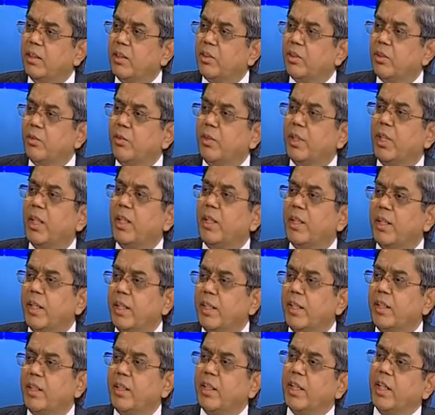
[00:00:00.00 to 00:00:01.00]
So we are
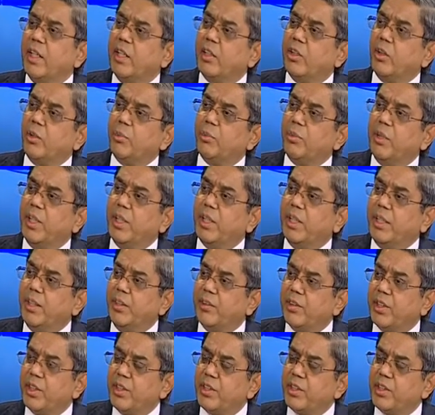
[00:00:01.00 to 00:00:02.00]
taking care of their
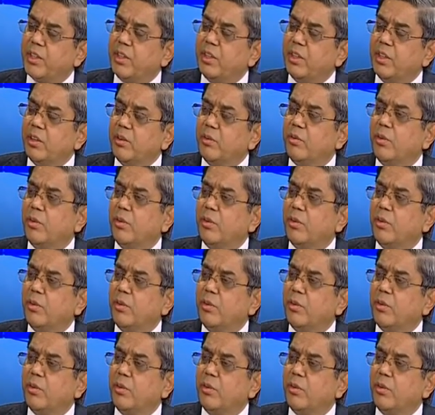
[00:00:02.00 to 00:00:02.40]
interest